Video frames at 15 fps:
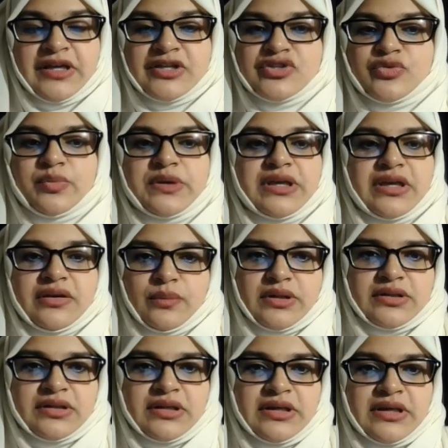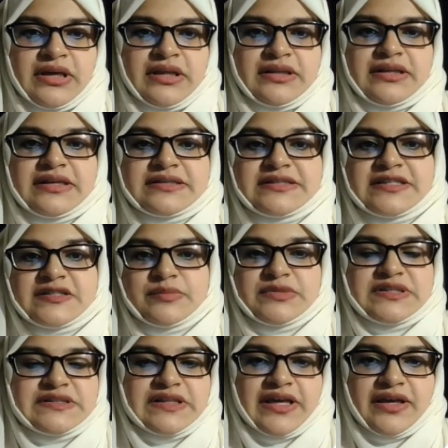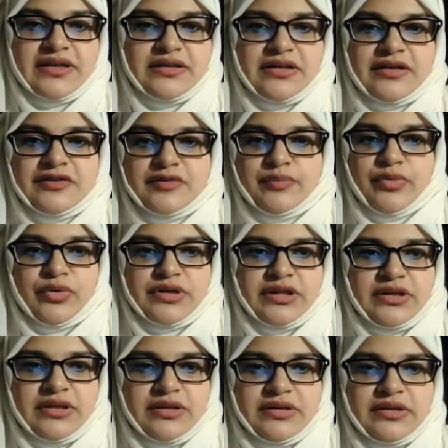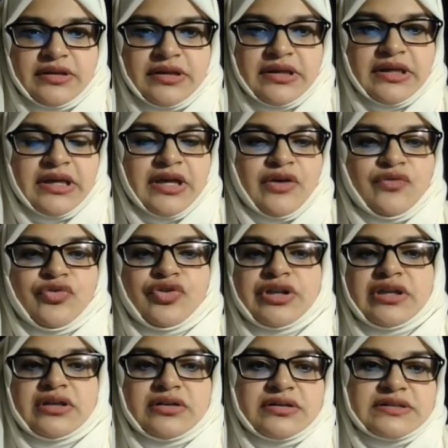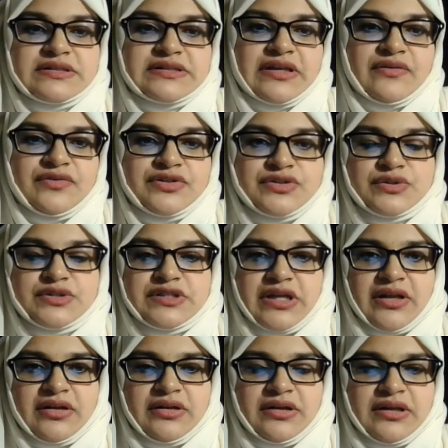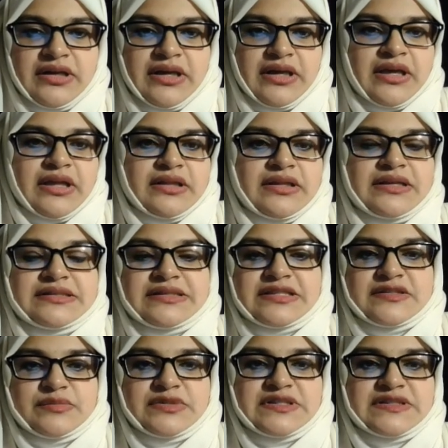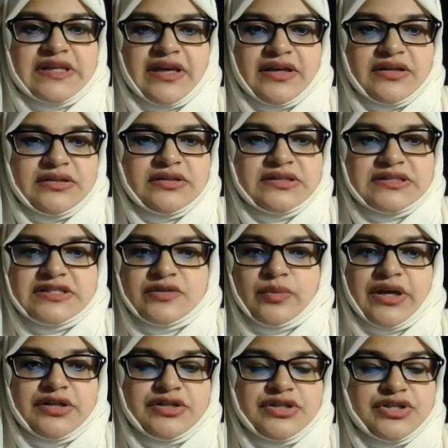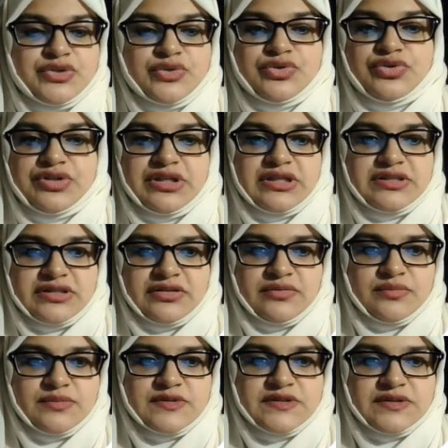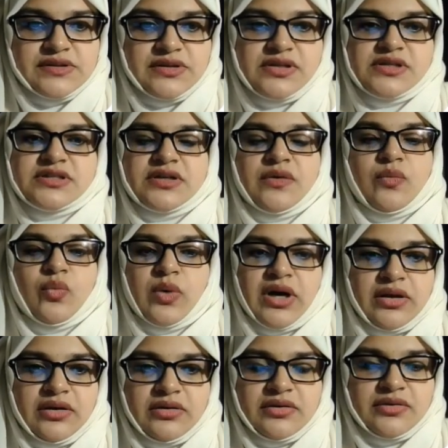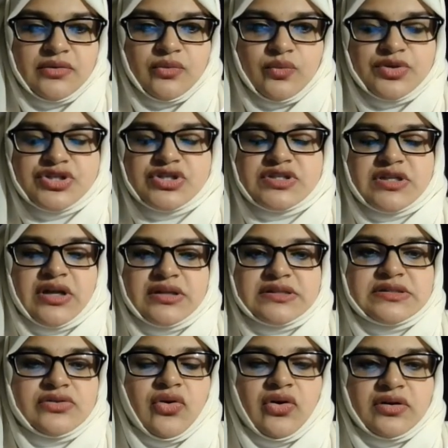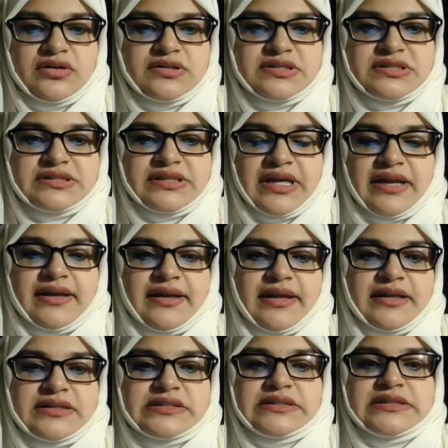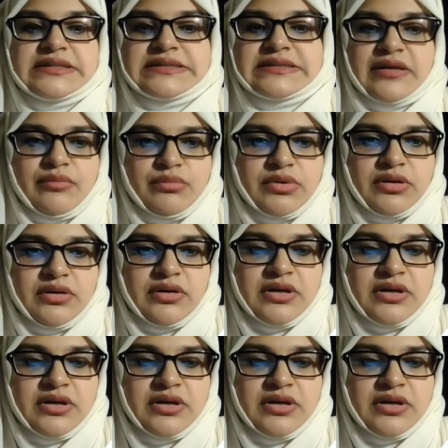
To begin with, the assessment cycle and reporting. For years 7 to 10, the assessment cycle is divided into three terms. Term 1, which starts in August and ends in December.